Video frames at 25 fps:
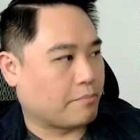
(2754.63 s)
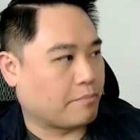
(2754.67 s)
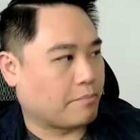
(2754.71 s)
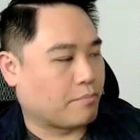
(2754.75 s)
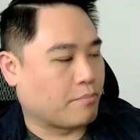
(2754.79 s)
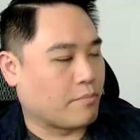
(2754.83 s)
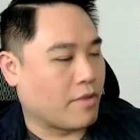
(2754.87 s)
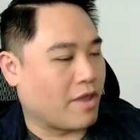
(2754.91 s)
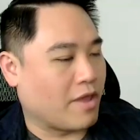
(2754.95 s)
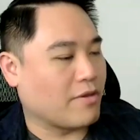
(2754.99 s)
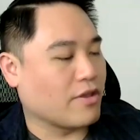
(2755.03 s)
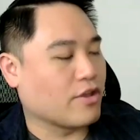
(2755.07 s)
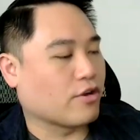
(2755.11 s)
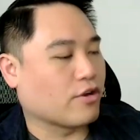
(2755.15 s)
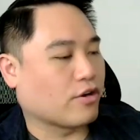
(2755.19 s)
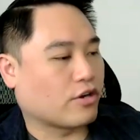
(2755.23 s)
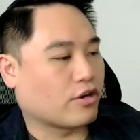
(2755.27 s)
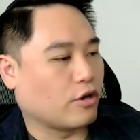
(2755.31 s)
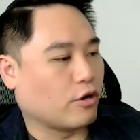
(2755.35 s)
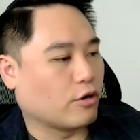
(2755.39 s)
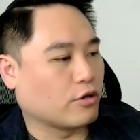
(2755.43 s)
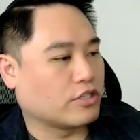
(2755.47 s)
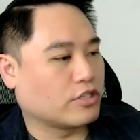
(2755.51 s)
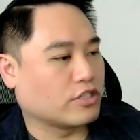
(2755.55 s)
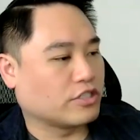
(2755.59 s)
maybe your
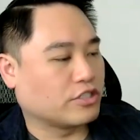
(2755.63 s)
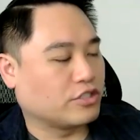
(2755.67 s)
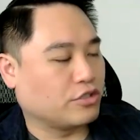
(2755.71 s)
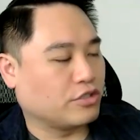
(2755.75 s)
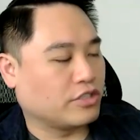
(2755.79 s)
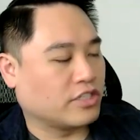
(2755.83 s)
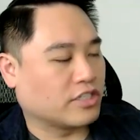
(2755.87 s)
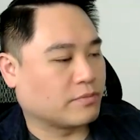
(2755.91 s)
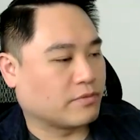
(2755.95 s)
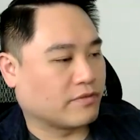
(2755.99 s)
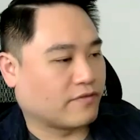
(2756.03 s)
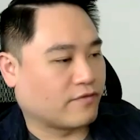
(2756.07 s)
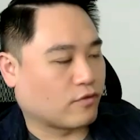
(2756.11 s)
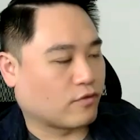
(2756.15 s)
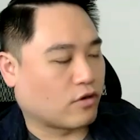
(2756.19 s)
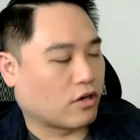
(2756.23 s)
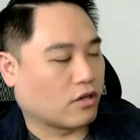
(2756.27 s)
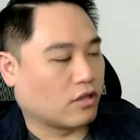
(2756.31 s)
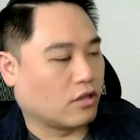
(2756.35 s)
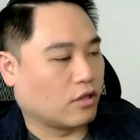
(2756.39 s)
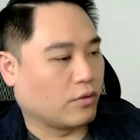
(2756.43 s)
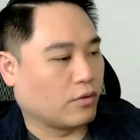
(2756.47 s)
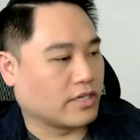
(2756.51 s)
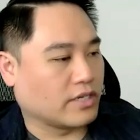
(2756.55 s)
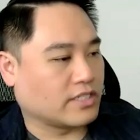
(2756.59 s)
coach is doing this, but for our
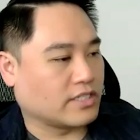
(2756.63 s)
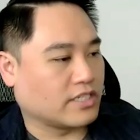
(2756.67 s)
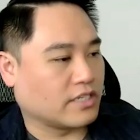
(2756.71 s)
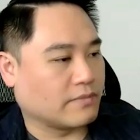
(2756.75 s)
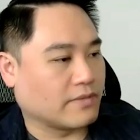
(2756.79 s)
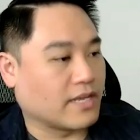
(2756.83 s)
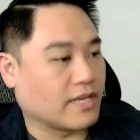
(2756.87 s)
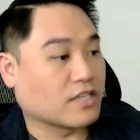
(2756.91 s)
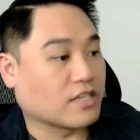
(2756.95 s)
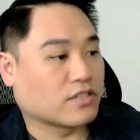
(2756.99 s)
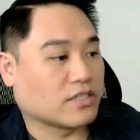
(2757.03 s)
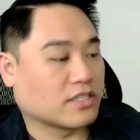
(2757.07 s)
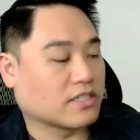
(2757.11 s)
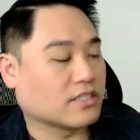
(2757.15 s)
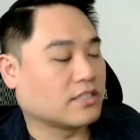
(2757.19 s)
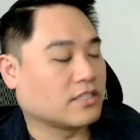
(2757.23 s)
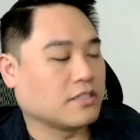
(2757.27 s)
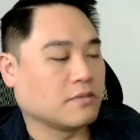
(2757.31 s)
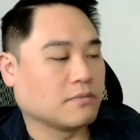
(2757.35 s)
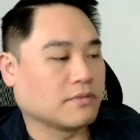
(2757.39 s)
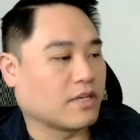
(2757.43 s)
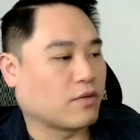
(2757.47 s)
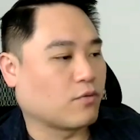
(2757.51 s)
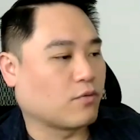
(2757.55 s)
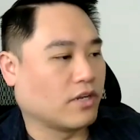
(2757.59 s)
Lloyd team, that
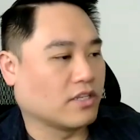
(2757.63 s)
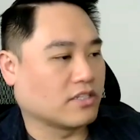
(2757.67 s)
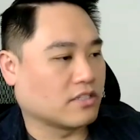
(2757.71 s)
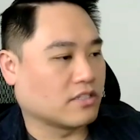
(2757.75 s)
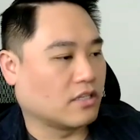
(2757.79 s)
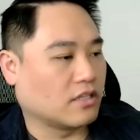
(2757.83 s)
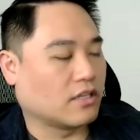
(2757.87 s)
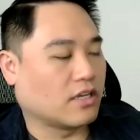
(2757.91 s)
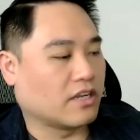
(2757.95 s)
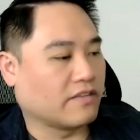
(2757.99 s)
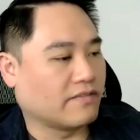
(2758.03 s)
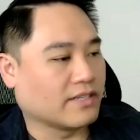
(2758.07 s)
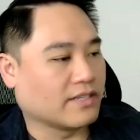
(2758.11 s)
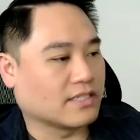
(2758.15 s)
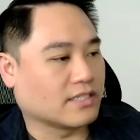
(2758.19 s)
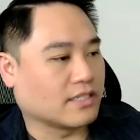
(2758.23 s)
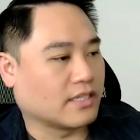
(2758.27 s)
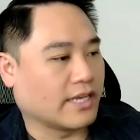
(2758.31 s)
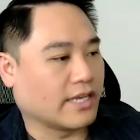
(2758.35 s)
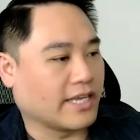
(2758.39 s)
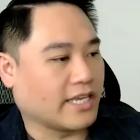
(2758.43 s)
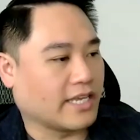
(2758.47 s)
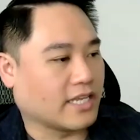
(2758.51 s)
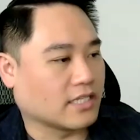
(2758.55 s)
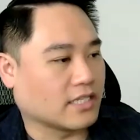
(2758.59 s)
seems like what it's a lot of it's like.